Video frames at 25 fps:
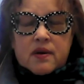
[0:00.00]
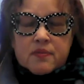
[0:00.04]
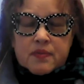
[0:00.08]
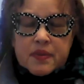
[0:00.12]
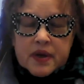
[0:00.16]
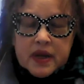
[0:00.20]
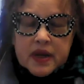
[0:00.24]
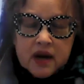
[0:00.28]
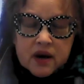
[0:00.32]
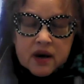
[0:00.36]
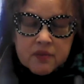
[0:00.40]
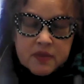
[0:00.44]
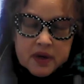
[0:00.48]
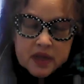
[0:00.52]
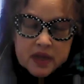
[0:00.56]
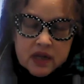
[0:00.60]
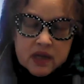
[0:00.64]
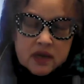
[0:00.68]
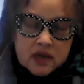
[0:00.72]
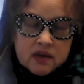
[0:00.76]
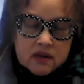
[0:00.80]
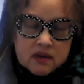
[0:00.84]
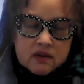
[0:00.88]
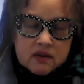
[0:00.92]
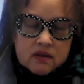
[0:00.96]
but how
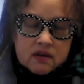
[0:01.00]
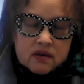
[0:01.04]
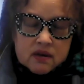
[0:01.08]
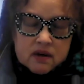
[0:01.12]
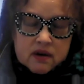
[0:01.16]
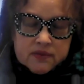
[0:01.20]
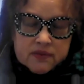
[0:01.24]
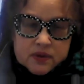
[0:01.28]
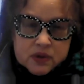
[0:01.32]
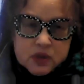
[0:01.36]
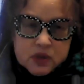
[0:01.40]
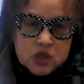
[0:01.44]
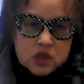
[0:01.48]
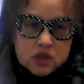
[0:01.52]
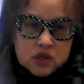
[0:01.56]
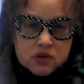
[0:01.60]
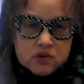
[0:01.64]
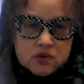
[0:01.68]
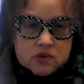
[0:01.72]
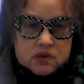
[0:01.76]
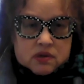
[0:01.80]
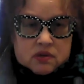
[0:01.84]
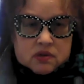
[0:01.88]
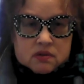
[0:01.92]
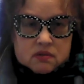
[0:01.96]
many of those
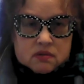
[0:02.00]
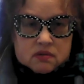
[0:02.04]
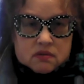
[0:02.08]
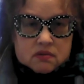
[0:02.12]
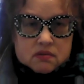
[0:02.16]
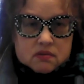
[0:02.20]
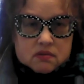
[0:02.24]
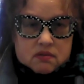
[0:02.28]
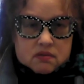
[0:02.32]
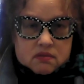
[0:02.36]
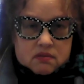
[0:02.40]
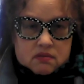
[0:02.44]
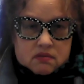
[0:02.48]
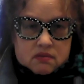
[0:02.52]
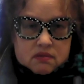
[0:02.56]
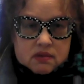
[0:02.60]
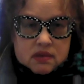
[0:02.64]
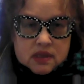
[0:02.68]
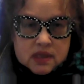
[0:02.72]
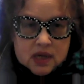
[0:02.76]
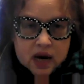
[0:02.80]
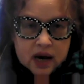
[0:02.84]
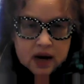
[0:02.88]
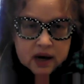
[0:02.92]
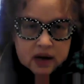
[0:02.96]
children
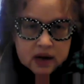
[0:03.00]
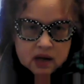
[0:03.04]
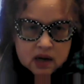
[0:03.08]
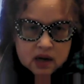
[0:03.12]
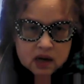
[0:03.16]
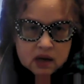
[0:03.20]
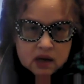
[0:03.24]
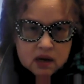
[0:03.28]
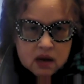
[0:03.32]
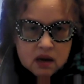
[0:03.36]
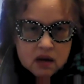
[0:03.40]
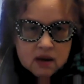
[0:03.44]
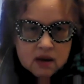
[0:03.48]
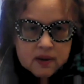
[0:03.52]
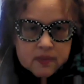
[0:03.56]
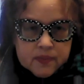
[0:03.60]
died,